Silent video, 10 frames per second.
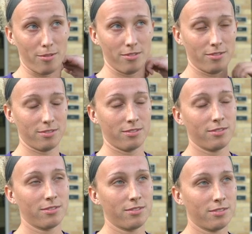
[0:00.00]
There's no
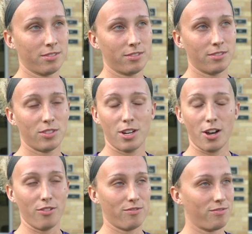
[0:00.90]
drop off
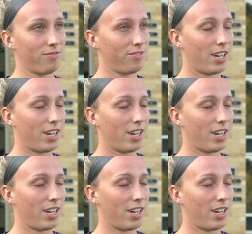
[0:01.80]
whatsoever.